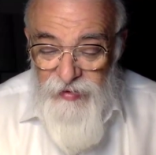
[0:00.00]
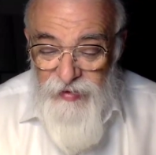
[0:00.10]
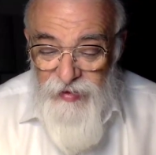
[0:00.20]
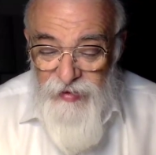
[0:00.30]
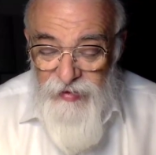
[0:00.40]

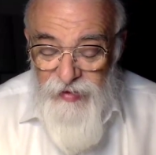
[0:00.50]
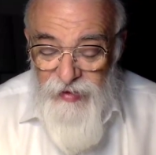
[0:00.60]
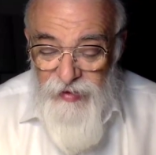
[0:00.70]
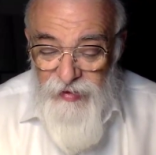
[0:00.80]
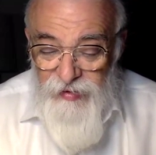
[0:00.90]
the
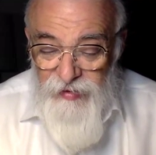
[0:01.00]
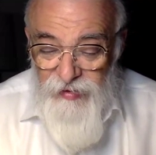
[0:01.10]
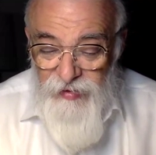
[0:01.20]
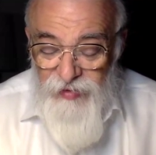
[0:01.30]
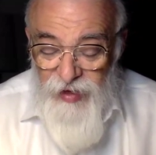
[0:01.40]

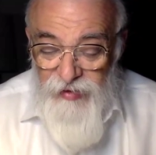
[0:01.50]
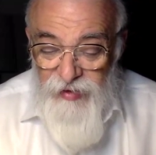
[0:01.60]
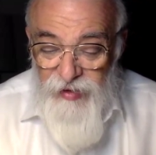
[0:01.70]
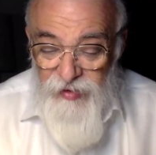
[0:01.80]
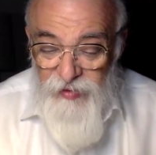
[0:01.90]
uh, of the
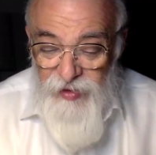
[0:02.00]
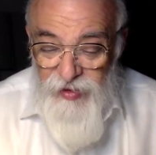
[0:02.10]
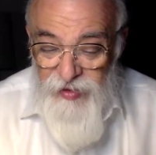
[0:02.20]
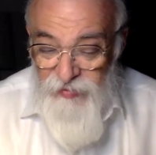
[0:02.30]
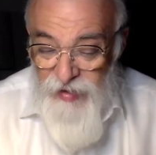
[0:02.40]
idea which
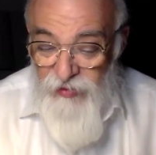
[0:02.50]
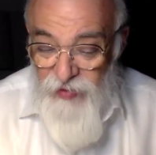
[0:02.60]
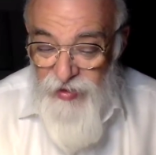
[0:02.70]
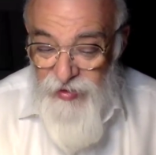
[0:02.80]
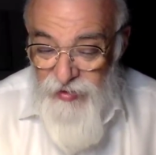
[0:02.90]
is
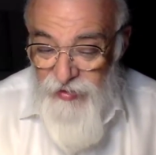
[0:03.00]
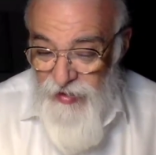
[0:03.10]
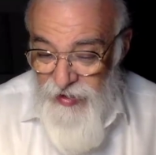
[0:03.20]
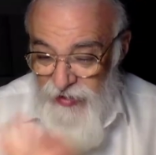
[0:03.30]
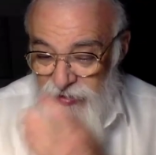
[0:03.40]
manifest in
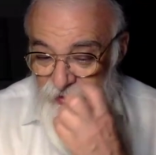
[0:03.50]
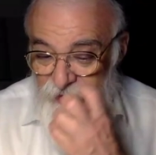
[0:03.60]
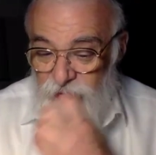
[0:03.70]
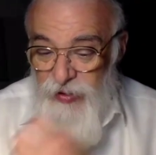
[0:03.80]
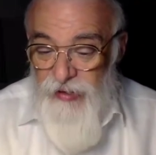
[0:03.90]
the head and
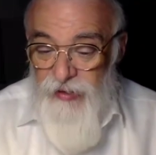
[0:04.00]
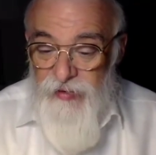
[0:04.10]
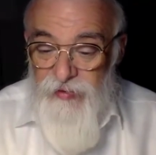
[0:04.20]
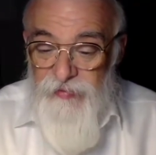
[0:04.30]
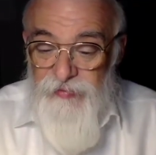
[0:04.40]
the
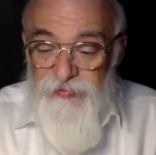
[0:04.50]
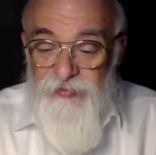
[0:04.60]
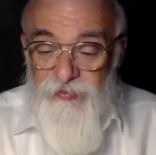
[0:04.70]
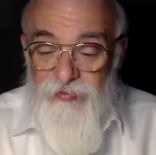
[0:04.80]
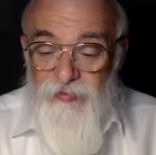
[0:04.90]
palate,
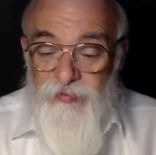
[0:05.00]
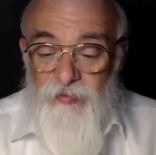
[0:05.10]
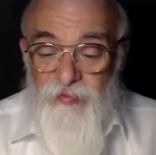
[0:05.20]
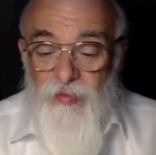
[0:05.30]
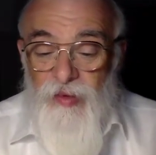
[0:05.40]

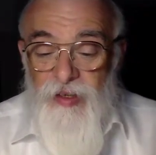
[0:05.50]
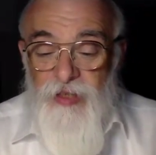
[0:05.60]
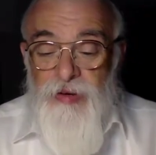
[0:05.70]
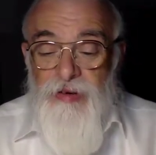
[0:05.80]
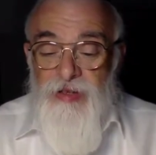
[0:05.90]

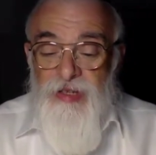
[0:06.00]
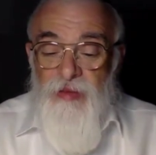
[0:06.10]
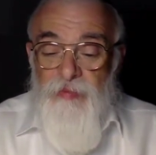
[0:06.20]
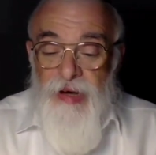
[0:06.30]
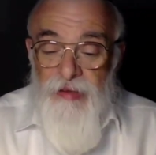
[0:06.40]
experienced in
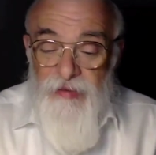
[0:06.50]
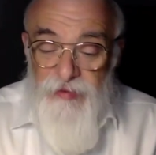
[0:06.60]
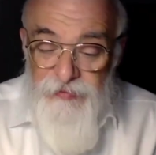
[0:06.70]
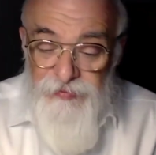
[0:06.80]
the palate.